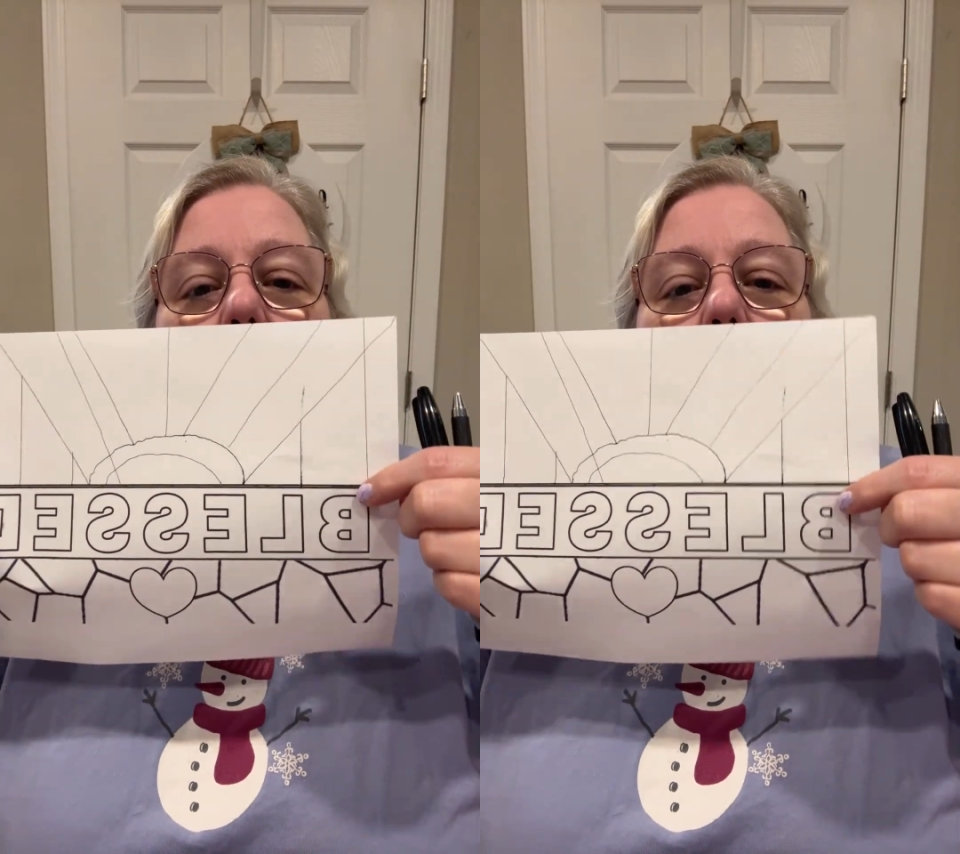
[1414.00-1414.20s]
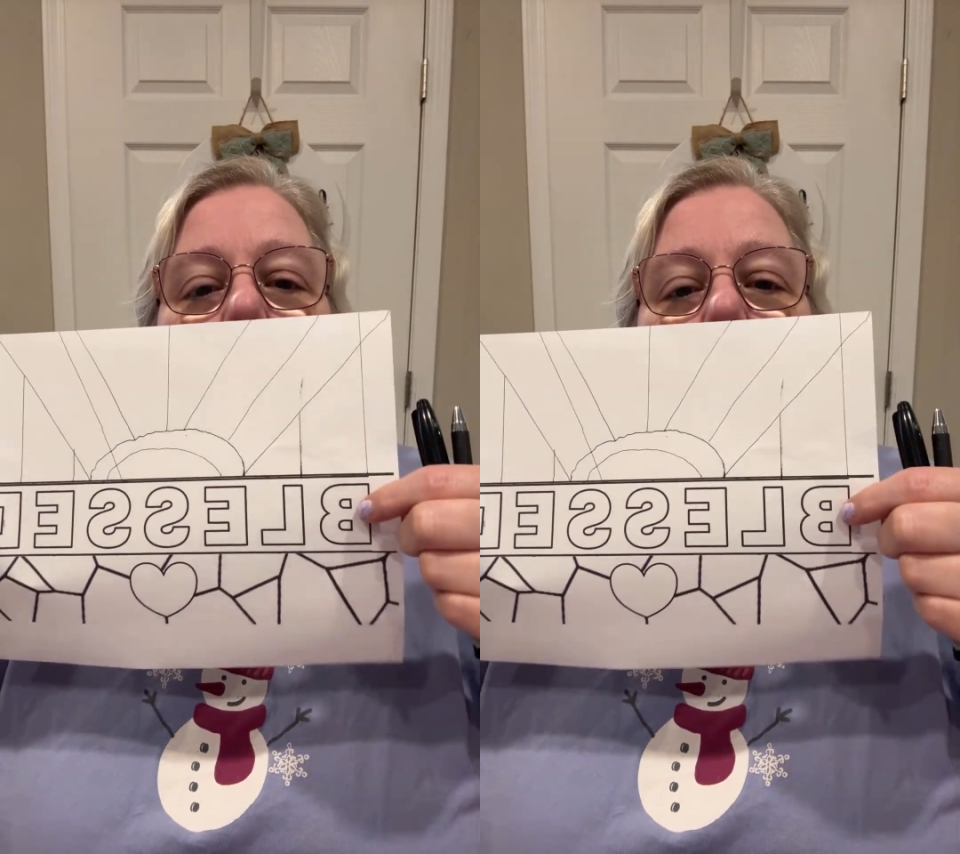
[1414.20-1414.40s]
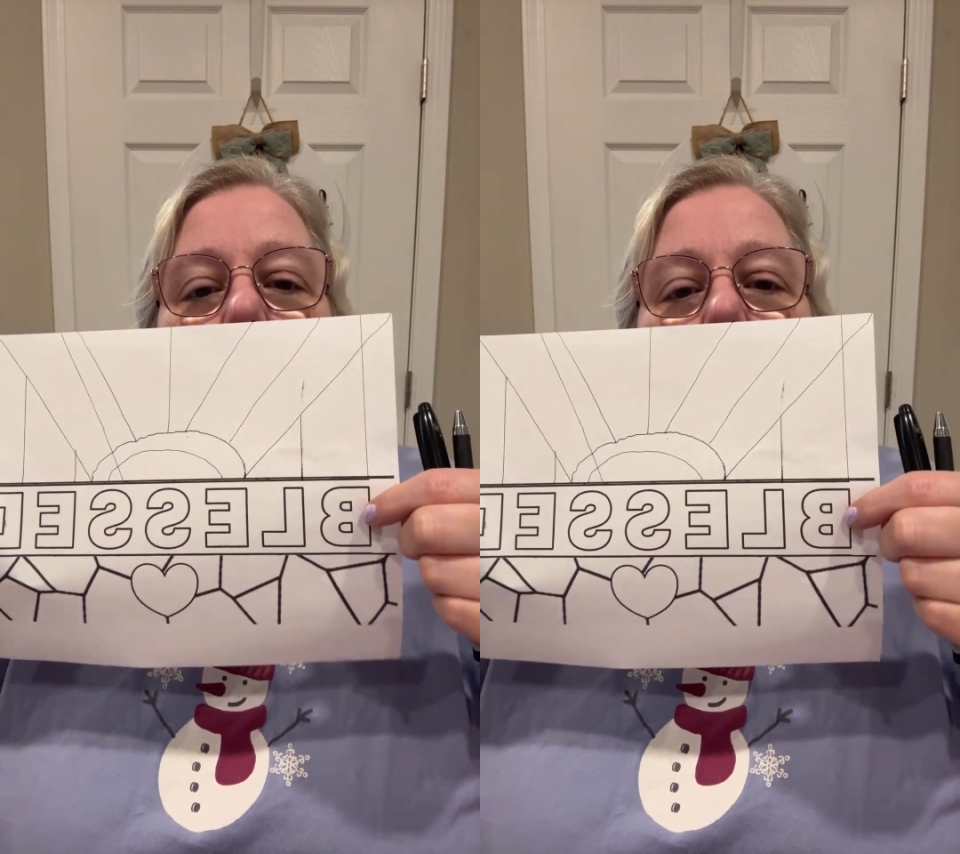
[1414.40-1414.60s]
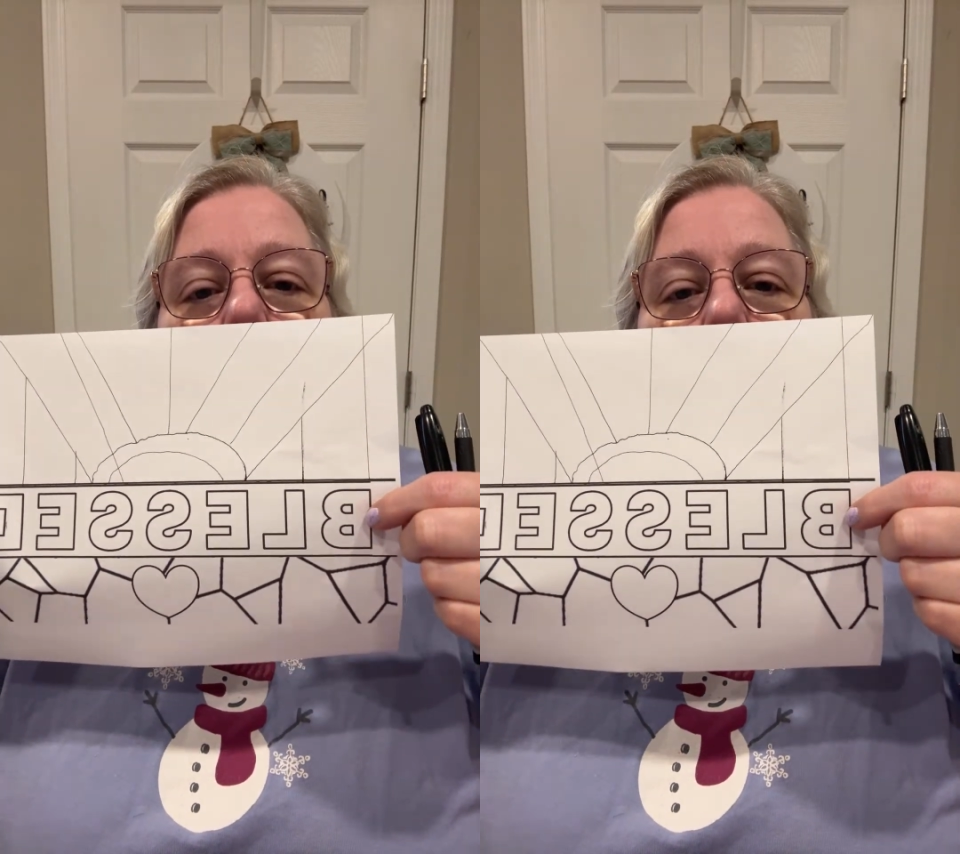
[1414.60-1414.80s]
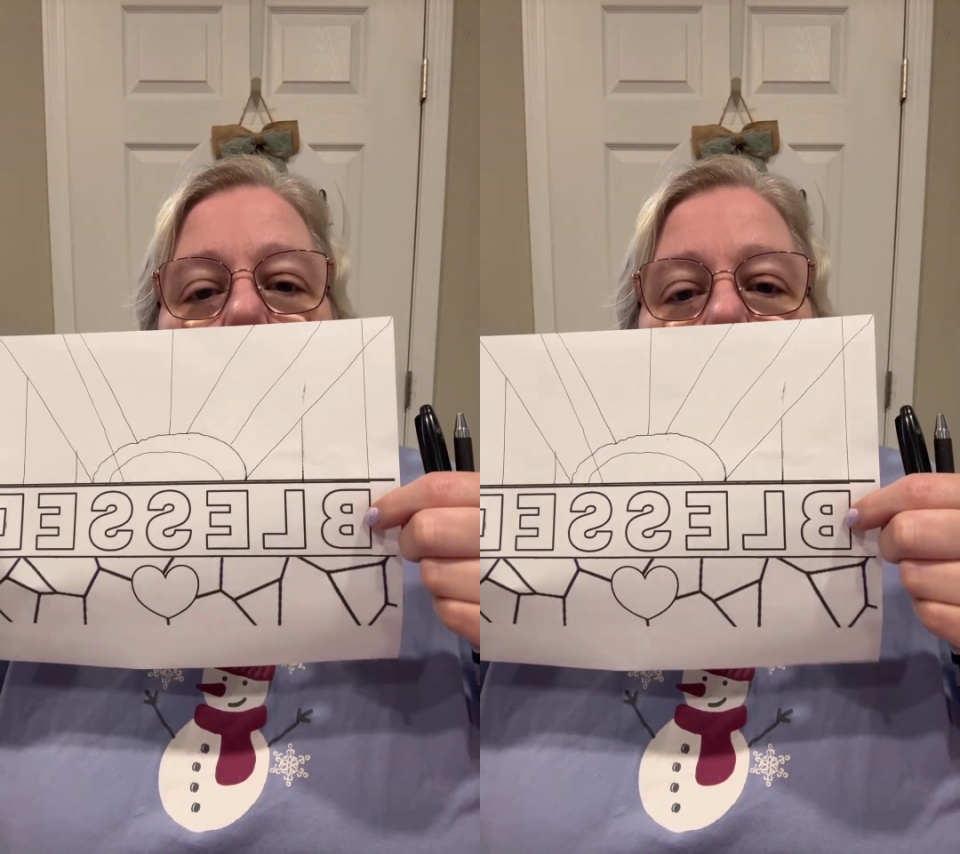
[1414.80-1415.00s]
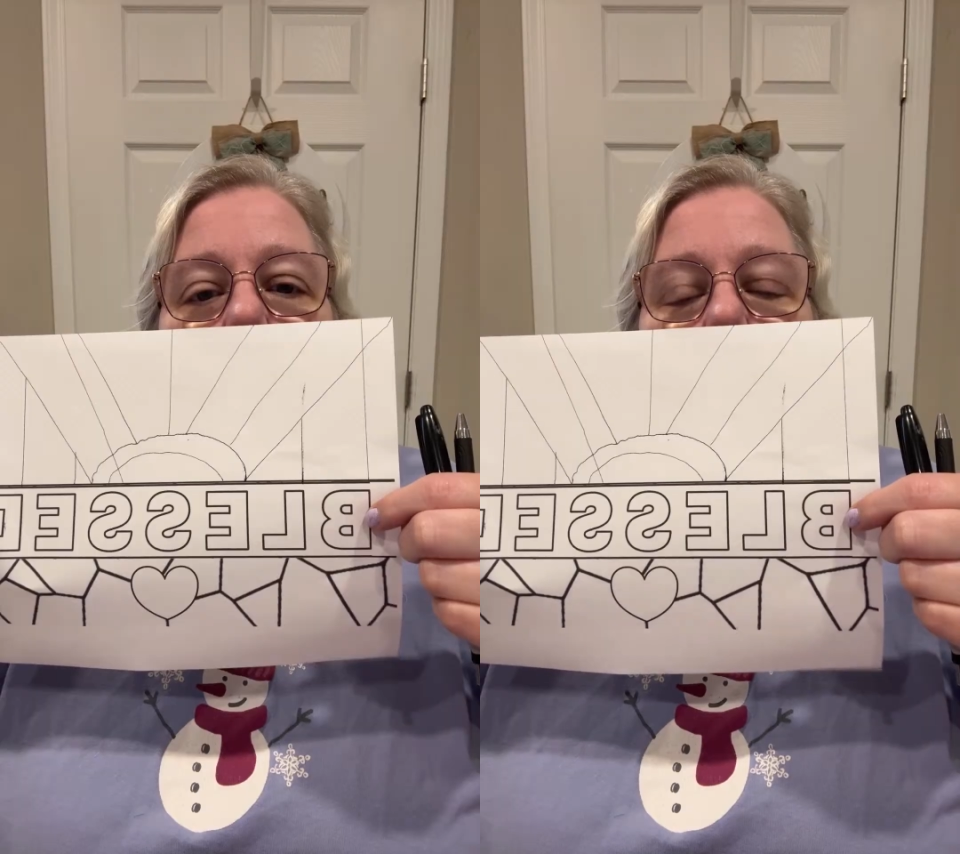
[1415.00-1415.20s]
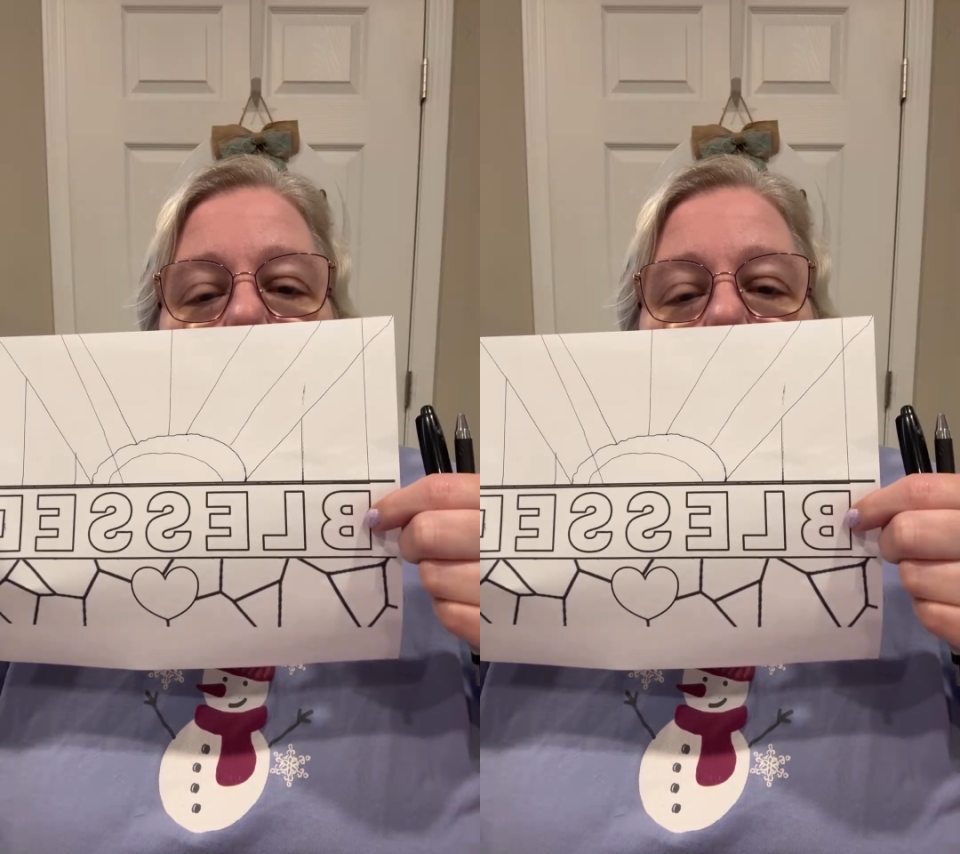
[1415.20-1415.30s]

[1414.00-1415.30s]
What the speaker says: come down to where the B